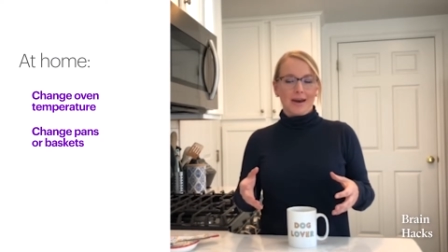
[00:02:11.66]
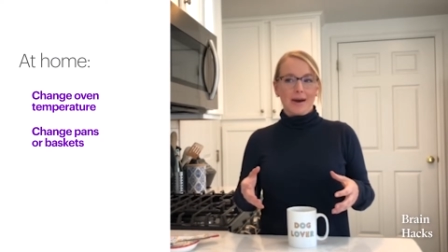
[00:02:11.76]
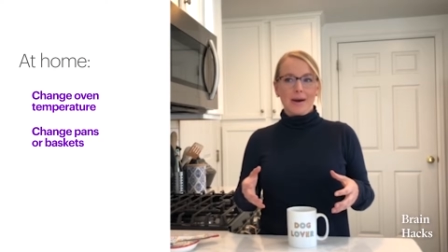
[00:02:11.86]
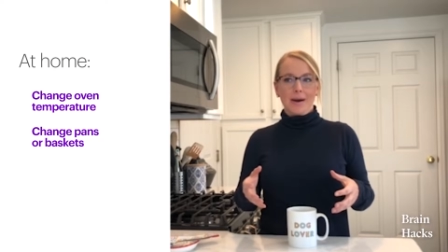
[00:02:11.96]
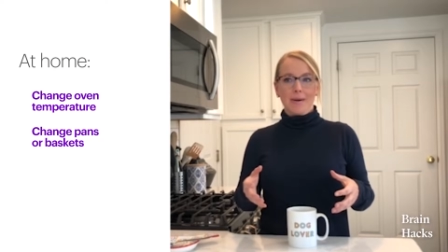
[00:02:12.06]

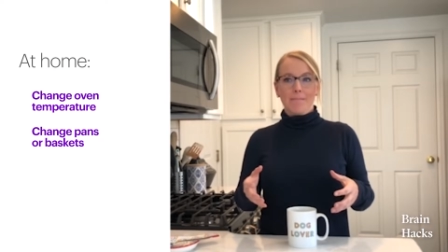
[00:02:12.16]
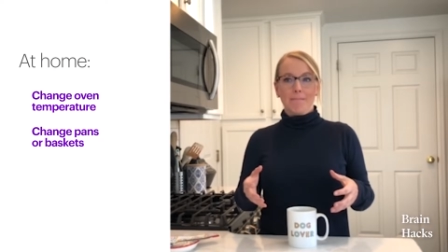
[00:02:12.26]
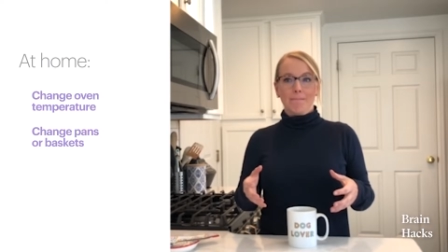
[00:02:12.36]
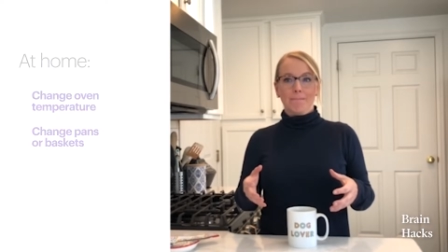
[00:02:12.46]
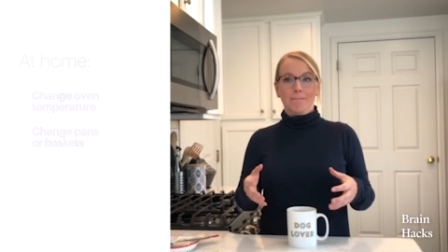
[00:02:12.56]
Um,
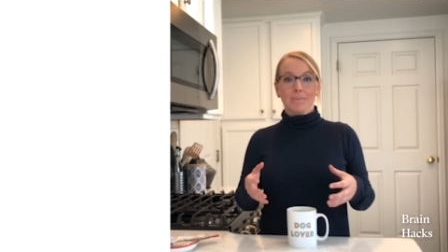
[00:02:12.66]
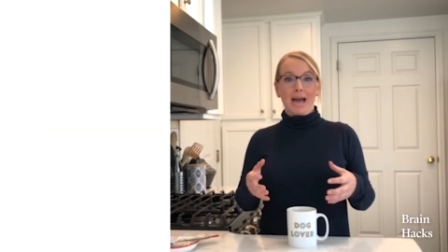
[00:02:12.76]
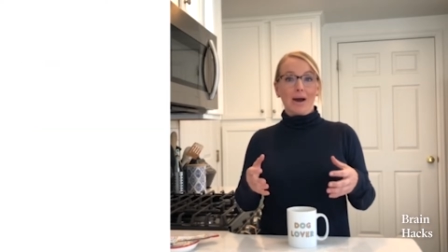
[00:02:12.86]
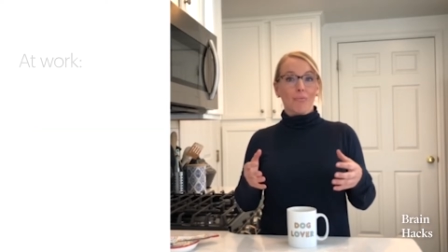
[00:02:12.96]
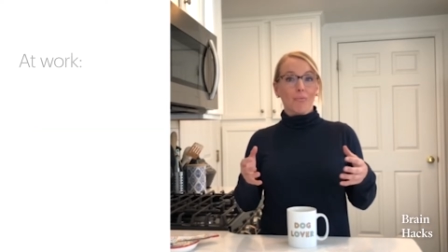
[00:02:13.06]
but
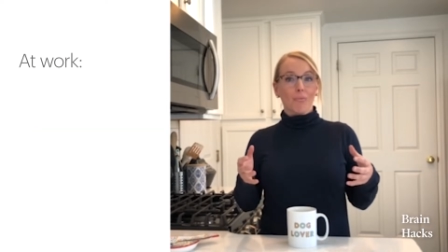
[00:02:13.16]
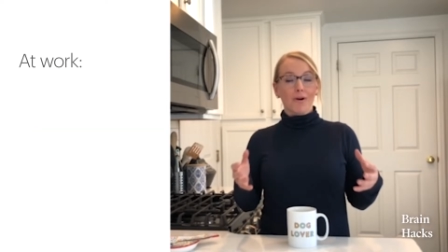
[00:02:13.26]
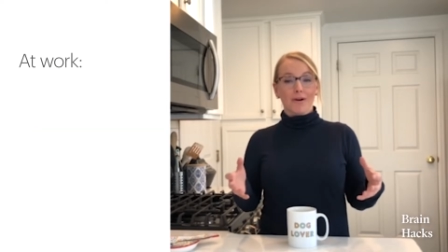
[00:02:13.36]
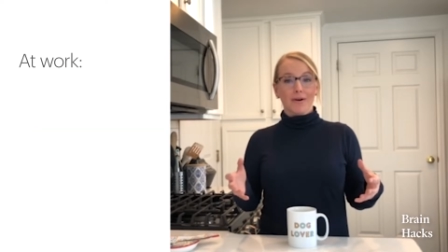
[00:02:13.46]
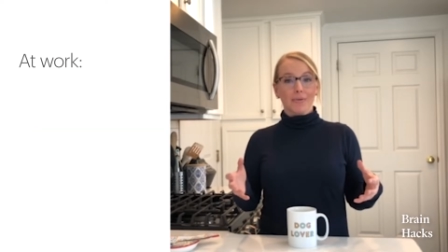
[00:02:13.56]
at
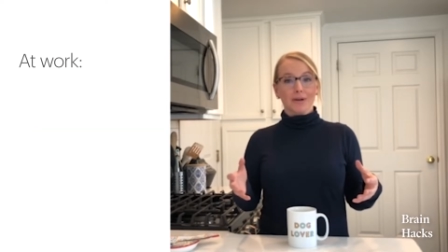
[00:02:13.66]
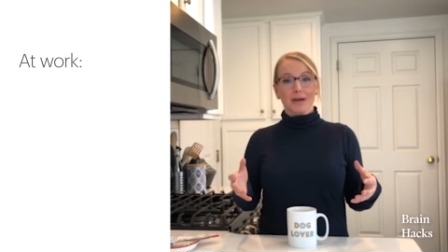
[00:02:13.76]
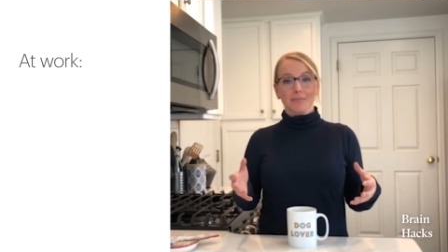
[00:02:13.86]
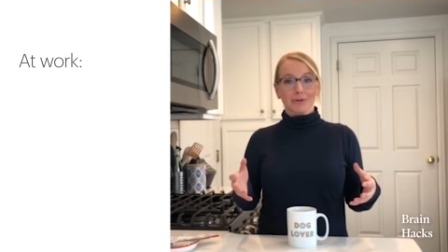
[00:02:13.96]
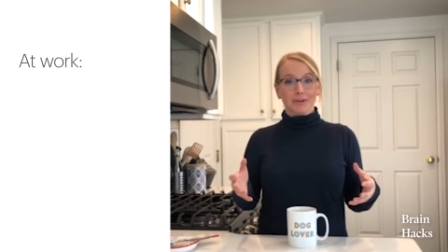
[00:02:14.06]
work, when
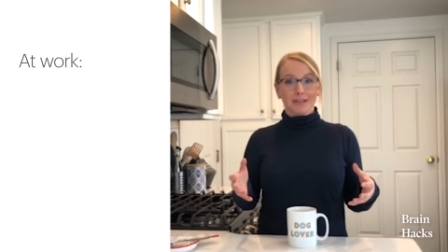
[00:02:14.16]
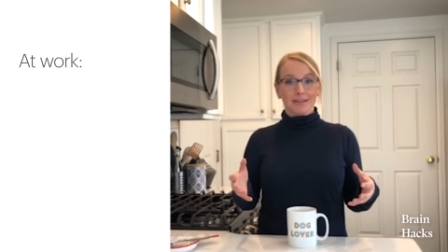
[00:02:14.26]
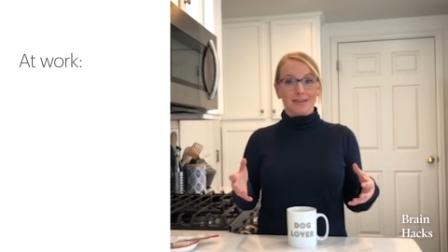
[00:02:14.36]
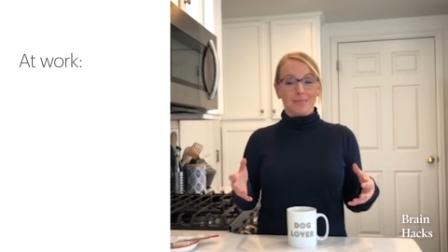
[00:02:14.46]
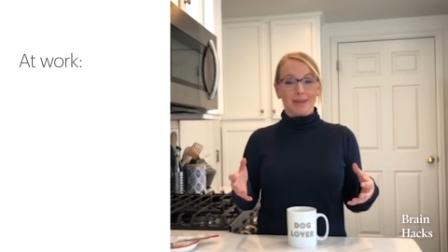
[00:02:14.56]
I'm learning
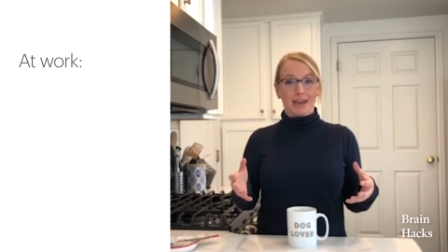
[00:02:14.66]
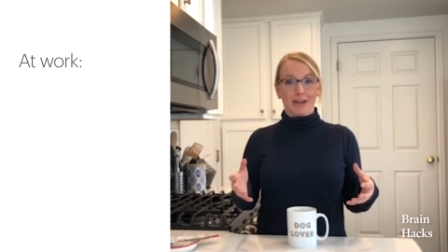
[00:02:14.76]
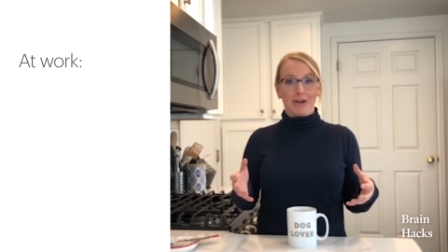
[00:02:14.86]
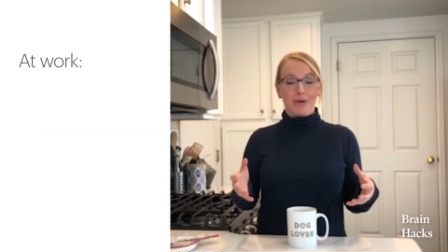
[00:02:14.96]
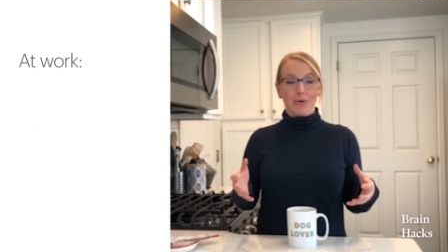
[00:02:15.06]
something
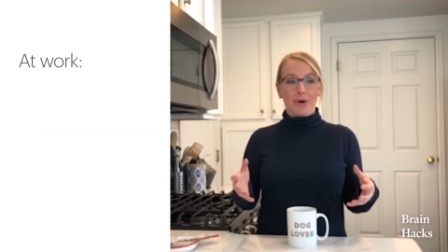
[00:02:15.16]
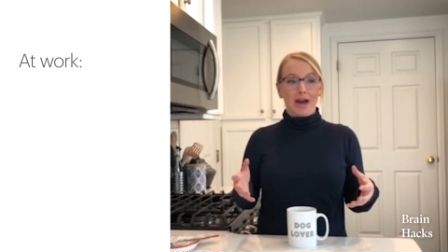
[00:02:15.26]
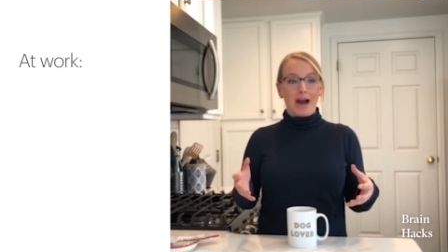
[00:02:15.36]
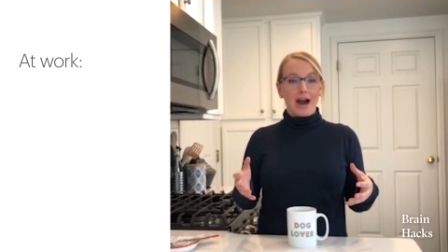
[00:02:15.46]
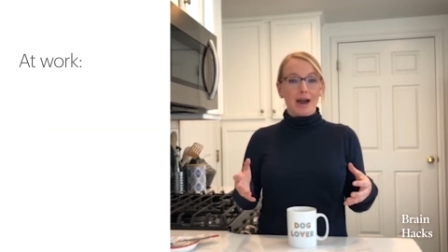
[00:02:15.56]
new,
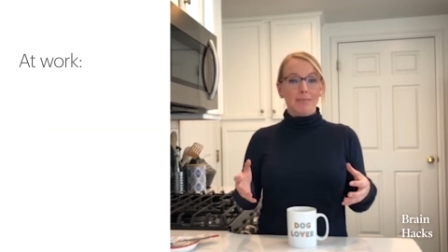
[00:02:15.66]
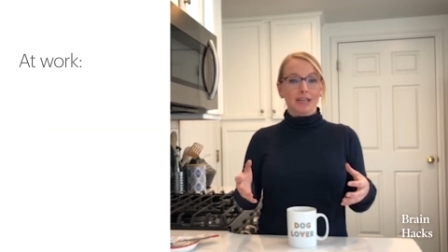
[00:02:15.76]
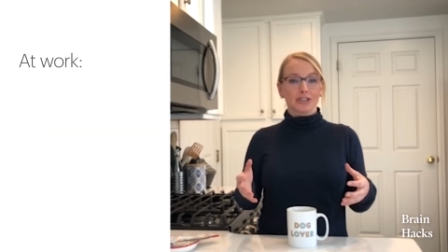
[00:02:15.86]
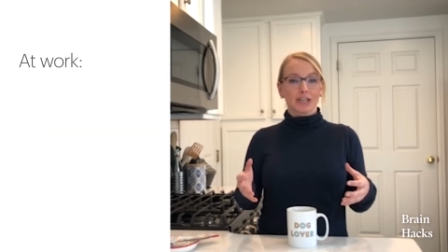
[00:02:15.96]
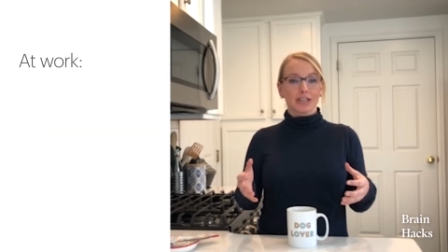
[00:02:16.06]
I
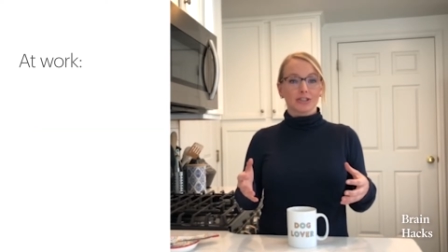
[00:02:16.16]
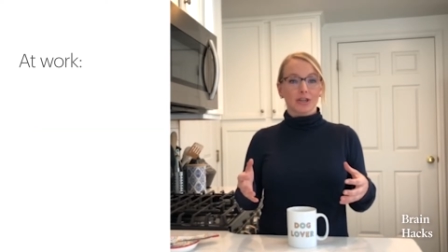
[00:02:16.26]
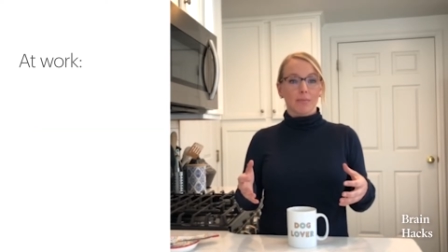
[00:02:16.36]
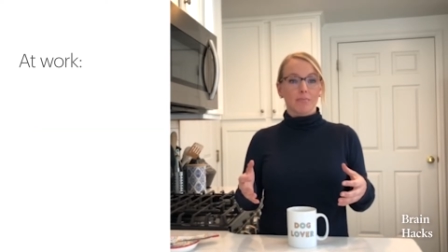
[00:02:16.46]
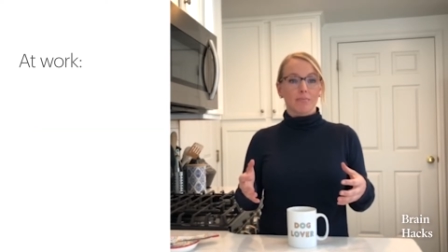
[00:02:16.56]
might change
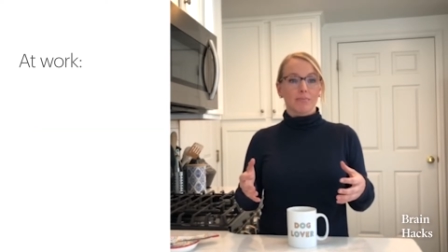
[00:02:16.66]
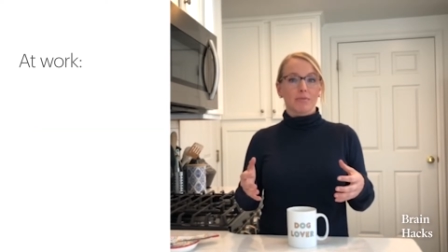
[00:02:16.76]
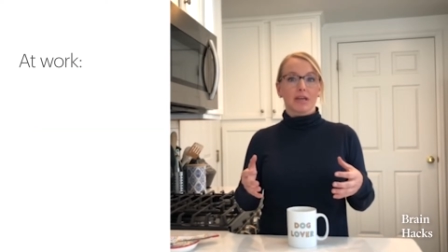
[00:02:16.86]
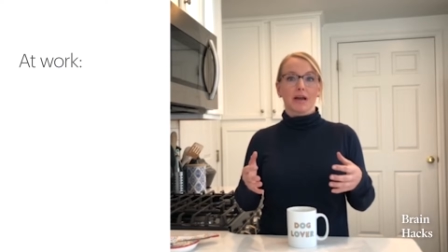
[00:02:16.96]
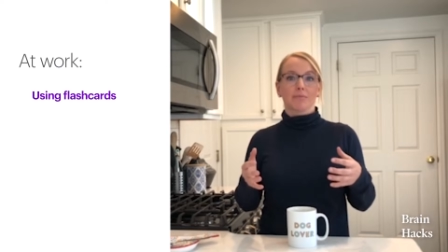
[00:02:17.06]
up
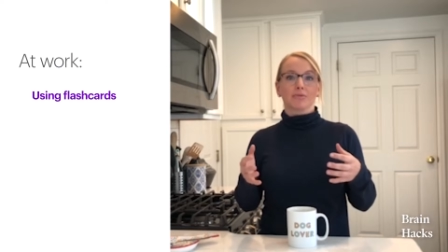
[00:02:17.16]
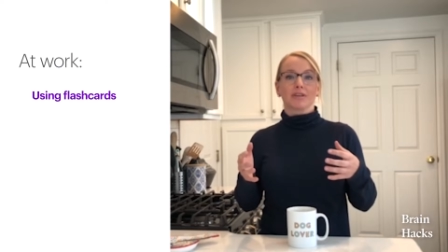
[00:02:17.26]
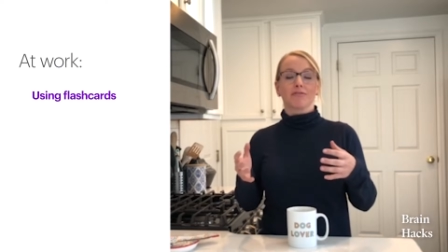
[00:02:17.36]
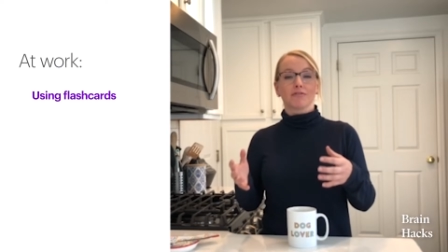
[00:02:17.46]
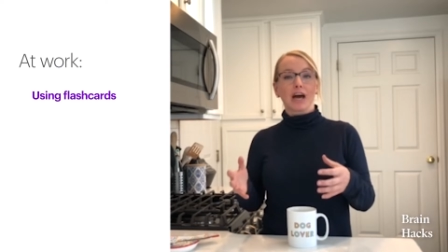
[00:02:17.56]
that I'm
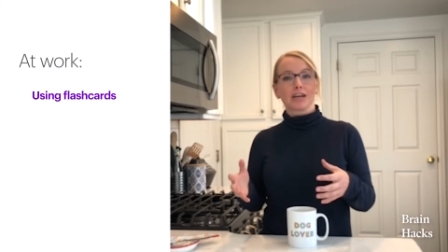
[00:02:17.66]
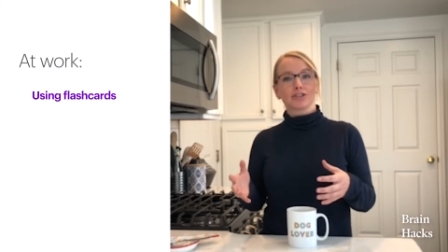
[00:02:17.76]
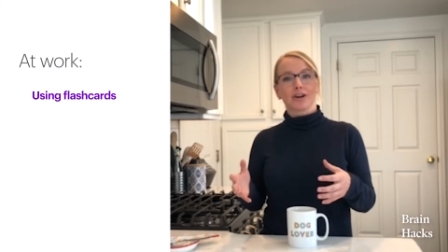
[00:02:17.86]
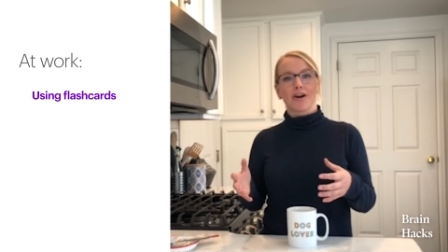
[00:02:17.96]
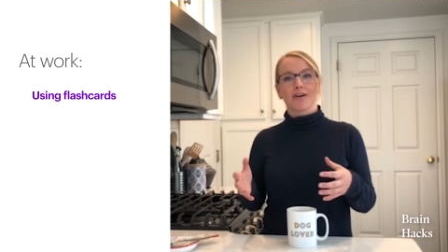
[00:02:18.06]
using
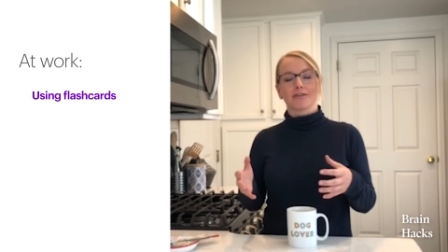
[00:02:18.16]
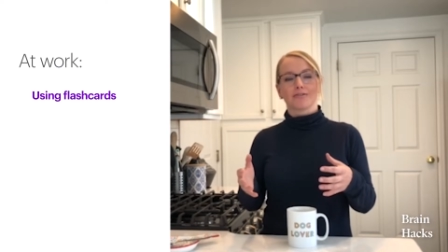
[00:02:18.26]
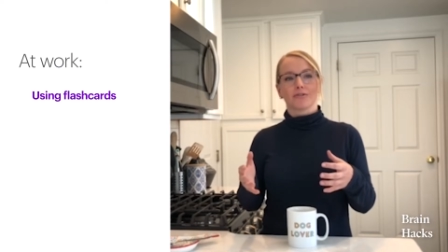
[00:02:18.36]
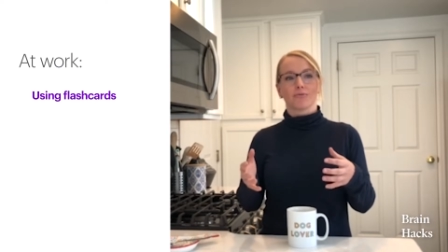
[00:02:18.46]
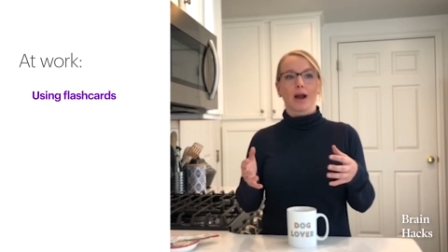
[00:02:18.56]
flashcards
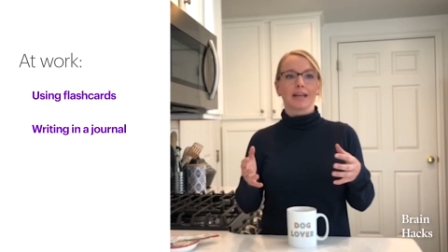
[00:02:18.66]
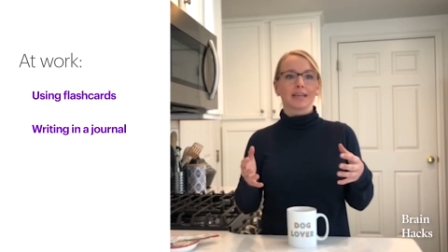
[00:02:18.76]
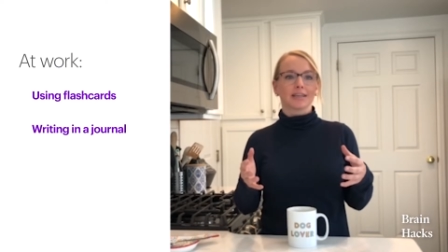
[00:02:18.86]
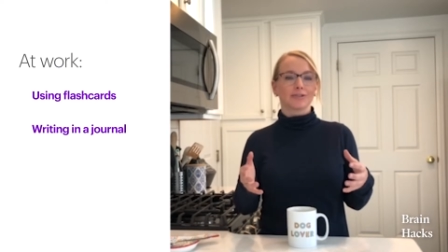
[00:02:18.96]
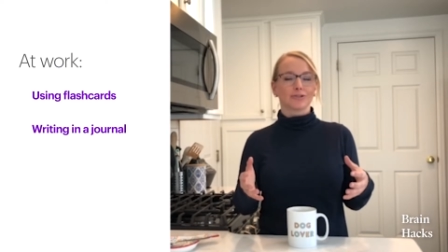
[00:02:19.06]
or
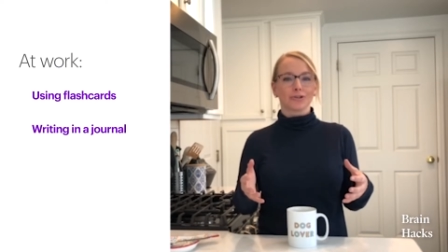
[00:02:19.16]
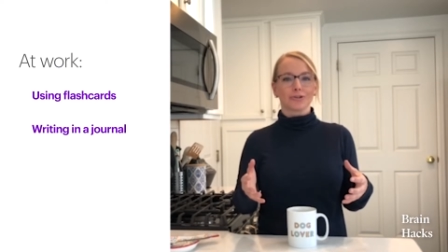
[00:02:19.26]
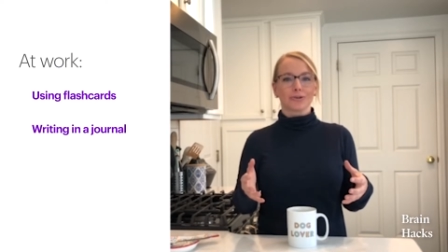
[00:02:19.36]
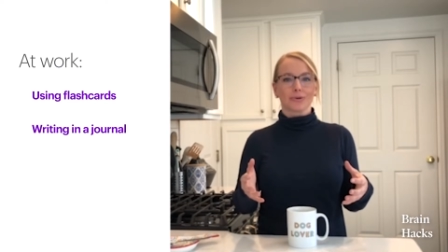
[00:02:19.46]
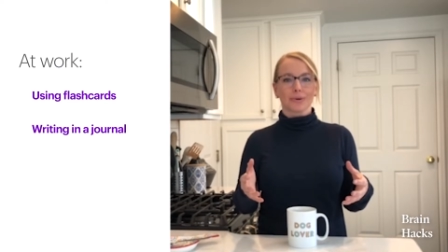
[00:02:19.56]
writing in a
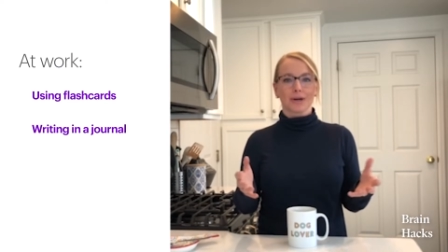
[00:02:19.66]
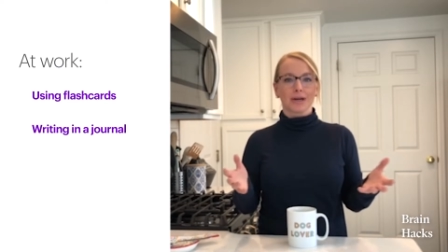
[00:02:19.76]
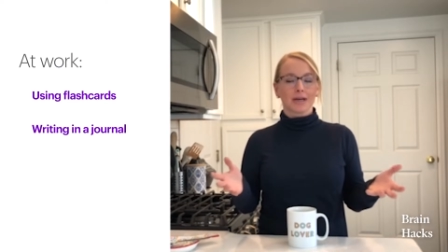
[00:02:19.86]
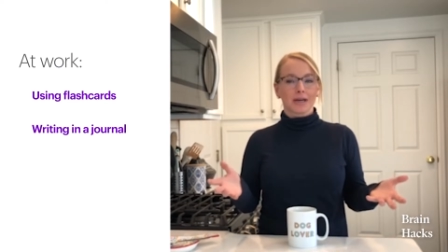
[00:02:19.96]
journal or,